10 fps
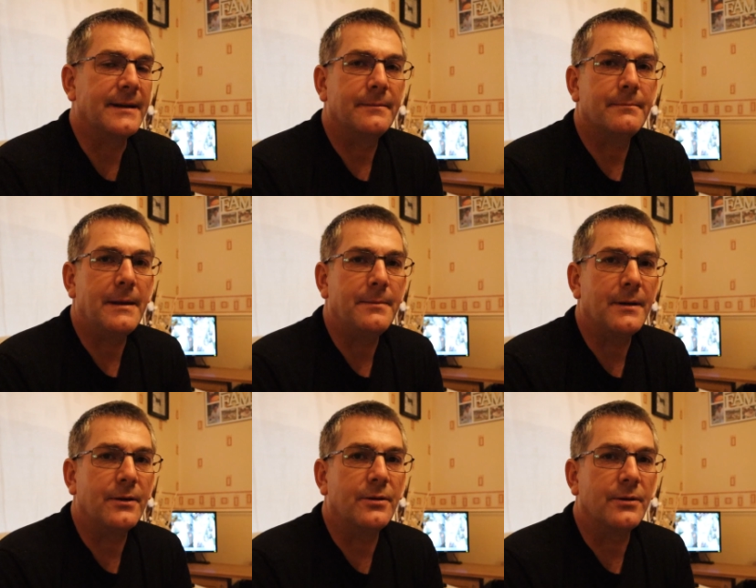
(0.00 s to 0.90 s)
think
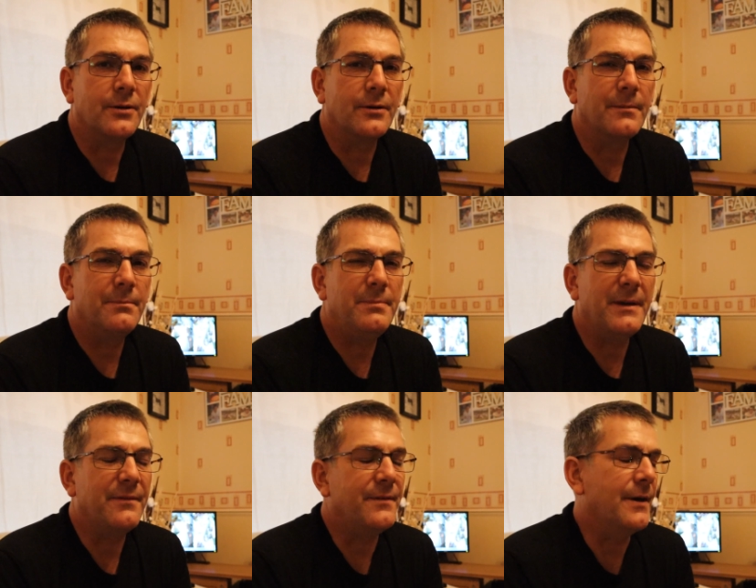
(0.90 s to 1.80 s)
maybe I could have gone a
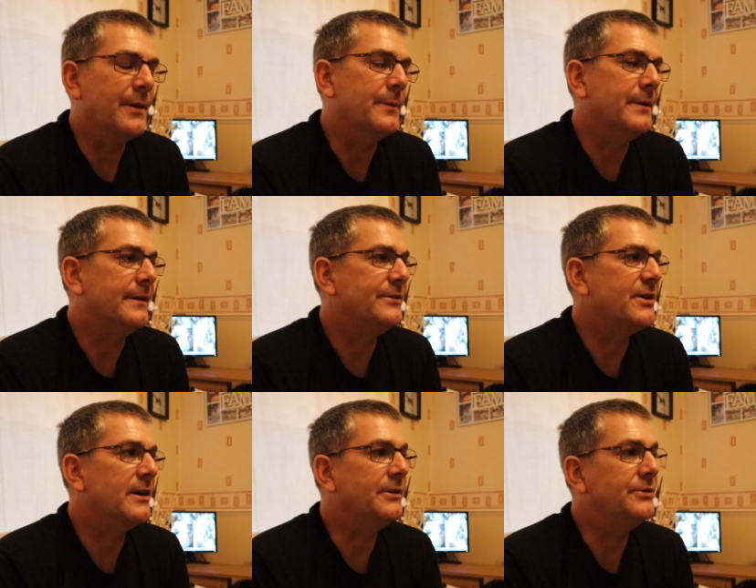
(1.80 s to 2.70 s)
bit further with this
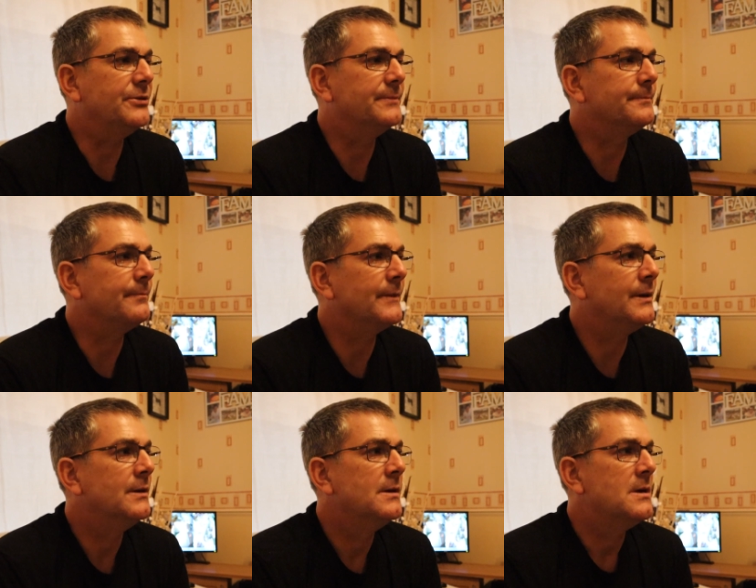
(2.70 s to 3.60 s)
challenge.
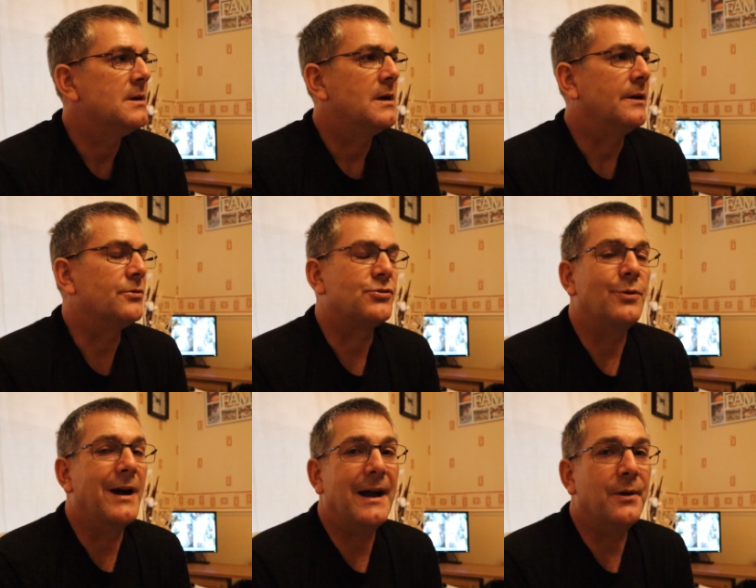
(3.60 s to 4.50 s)
I'm not
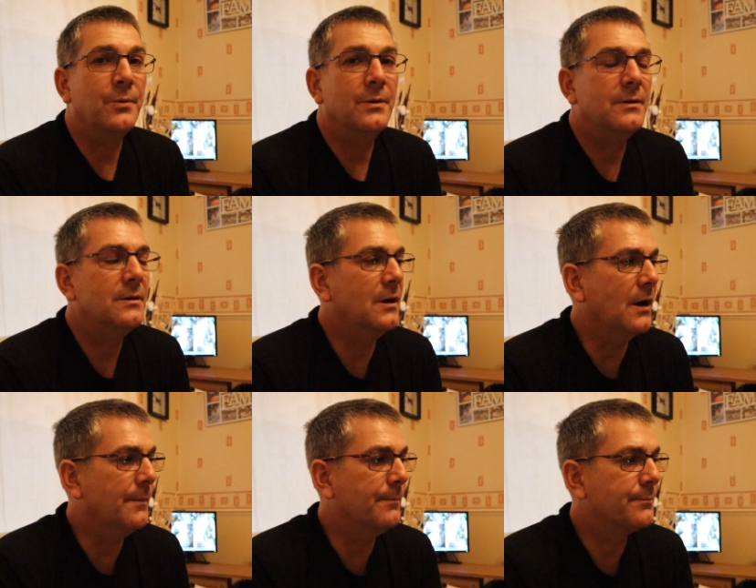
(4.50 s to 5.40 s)
sure how,
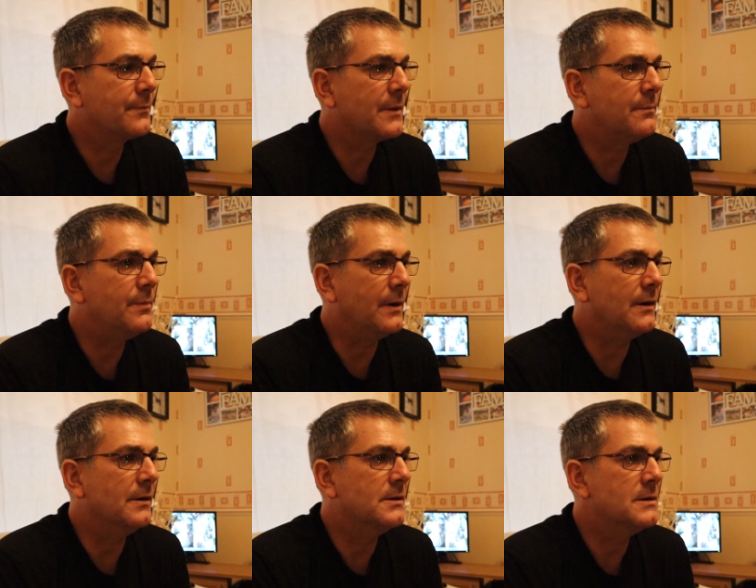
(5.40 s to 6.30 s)

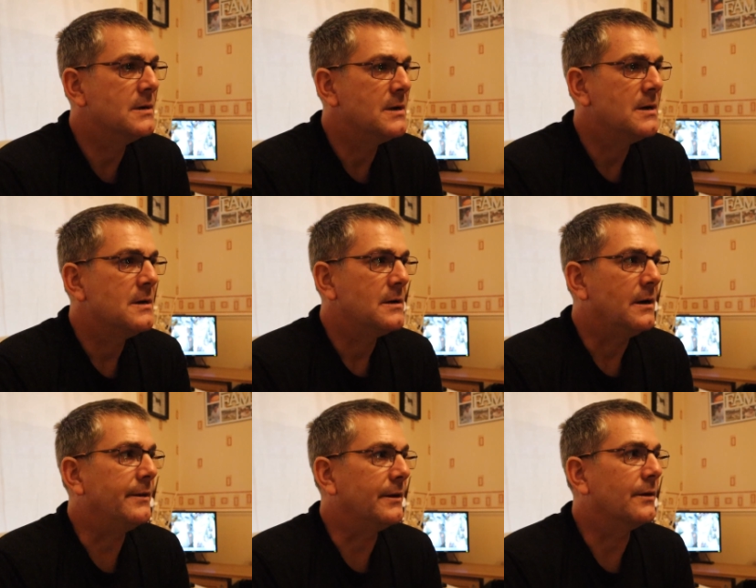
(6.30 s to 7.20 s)
but
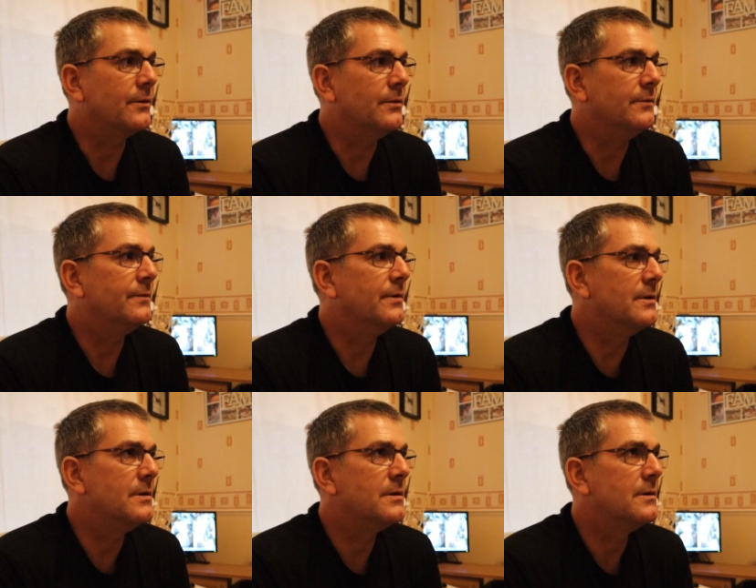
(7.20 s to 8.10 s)
I think I could have
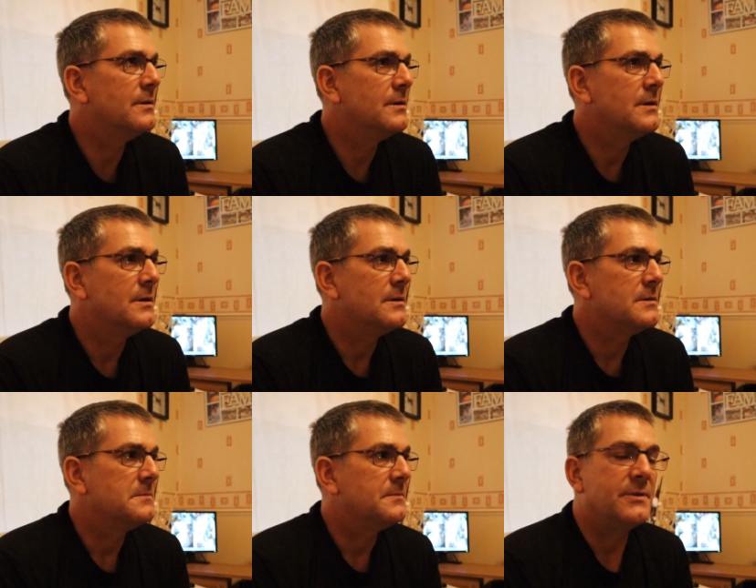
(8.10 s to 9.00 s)

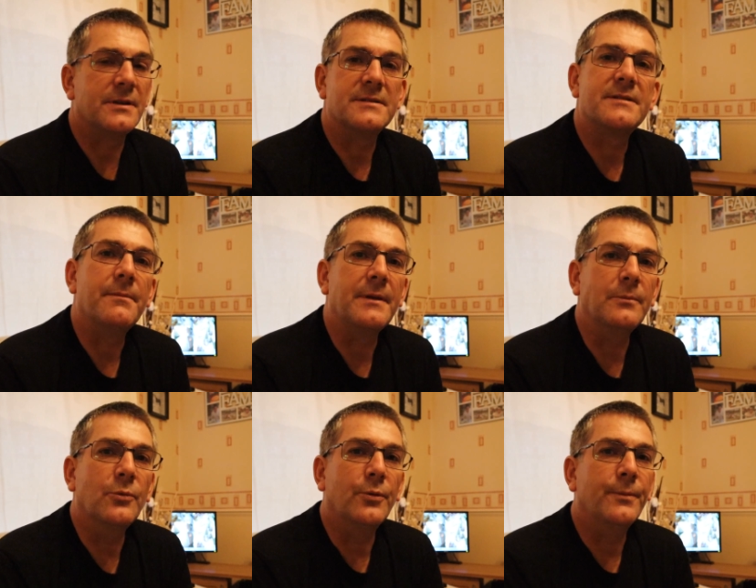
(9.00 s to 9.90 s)
done
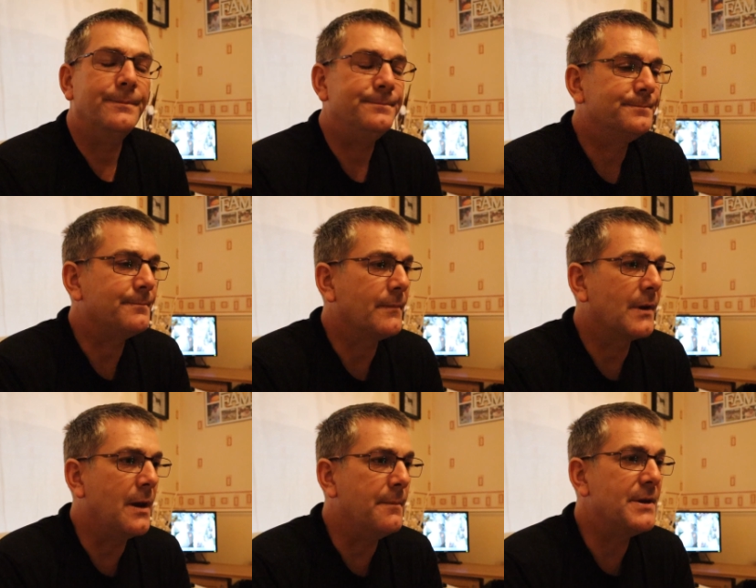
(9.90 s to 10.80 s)
something more.
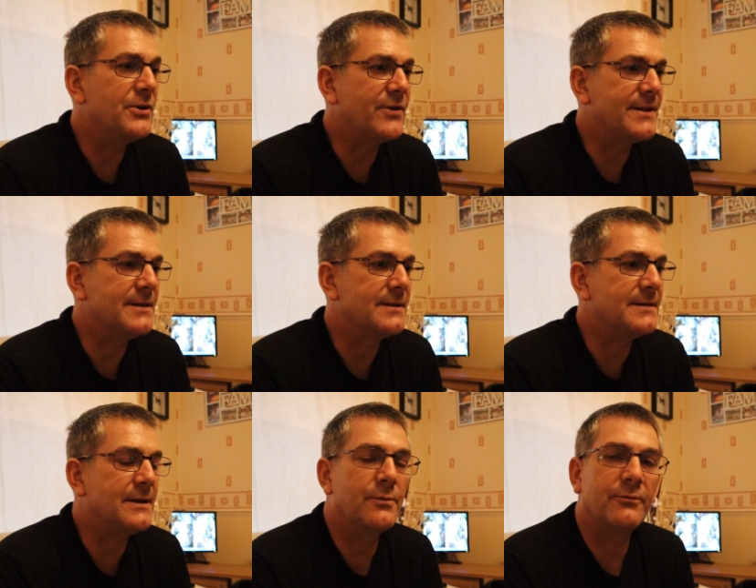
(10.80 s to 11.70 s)
Be interesting to
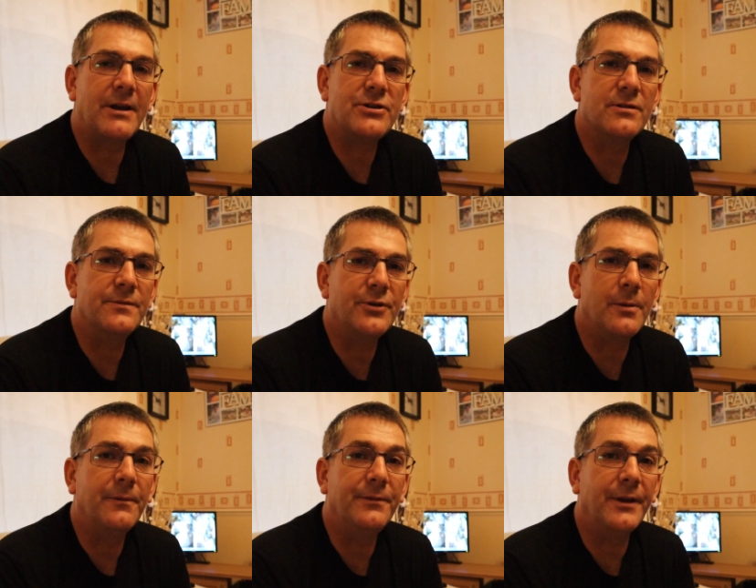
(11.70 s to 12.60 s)
see what Rachel and
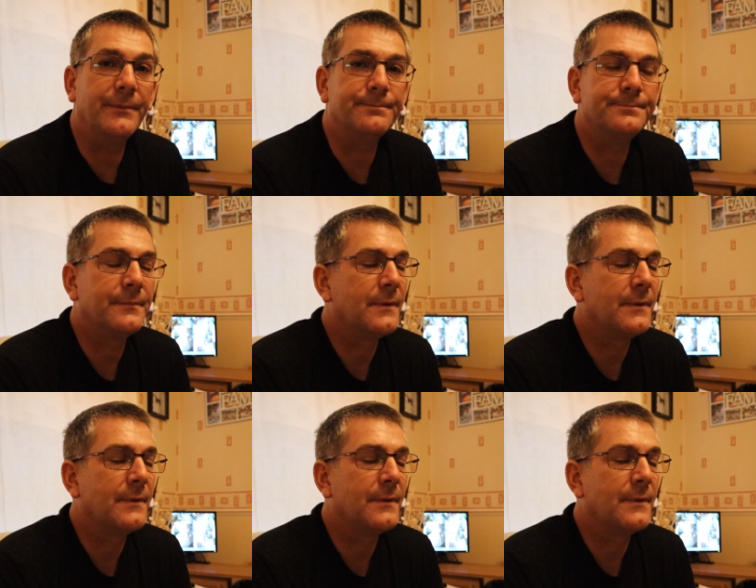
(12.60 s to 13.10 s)
Tom have done.